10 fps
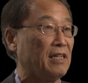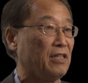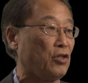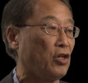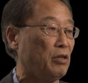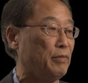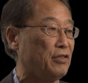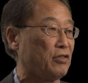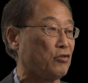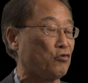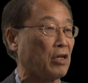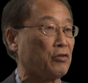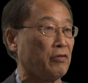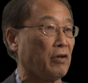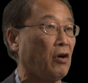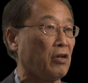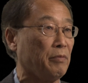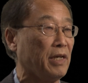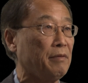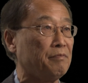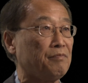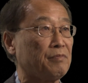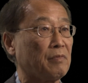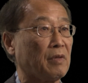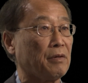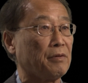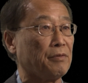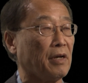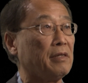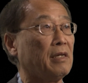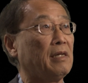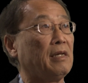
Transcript: determines the structural economy, right?